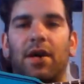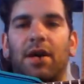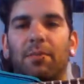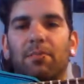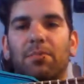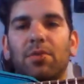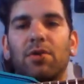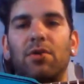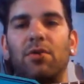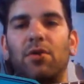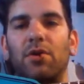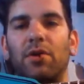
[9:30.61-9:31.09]

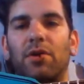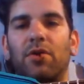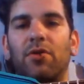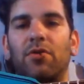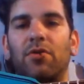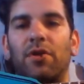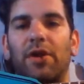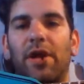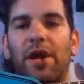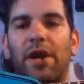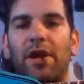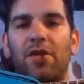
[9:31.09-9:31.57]
Blue
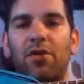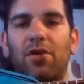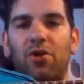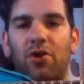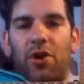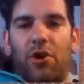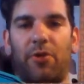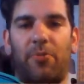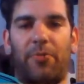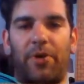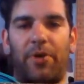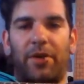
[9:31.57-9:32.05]
Lagoon, ladies and
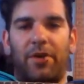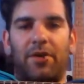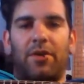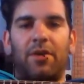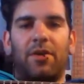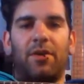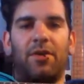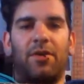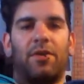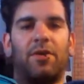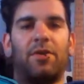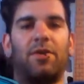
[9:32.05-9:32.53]
gentlemen.
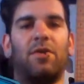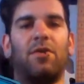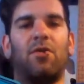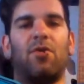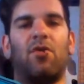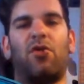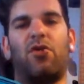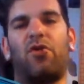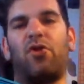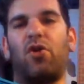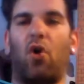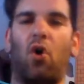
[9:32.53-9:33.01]

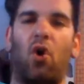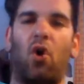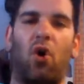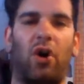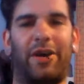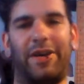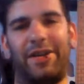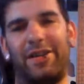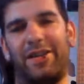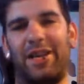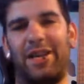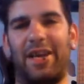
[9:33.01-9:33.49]
Saw
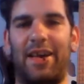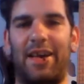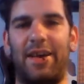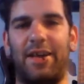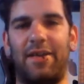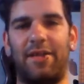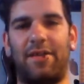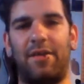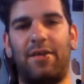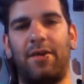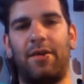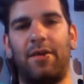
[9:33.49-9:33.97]

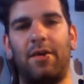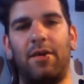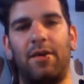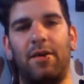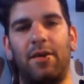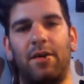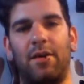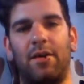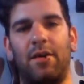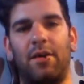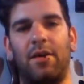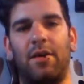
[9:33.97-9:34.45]
inlays.
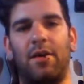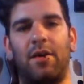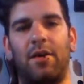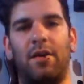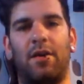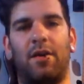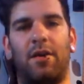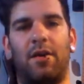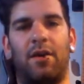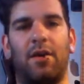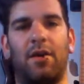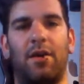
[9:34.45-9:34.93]

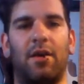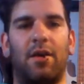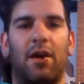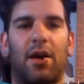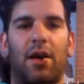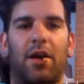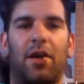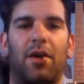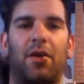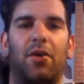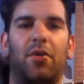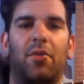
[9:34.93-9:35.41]

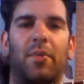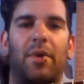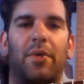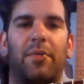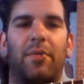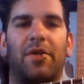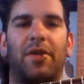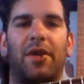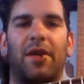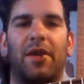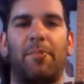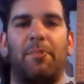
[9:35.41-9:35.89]
I don't know, maybe
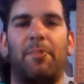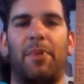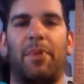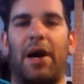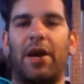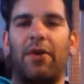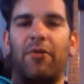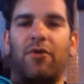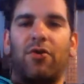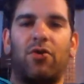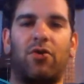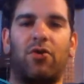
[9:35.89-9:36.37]
it's like a
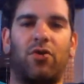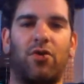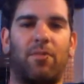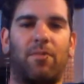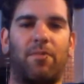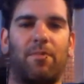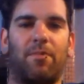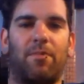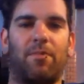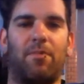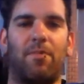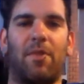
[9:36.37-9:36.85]
pirate ship.
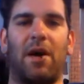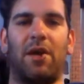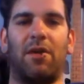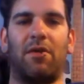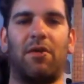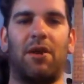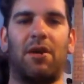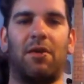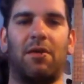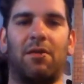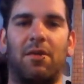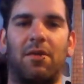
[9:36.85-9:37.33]
I don't
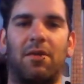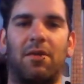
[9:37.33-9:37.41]
know.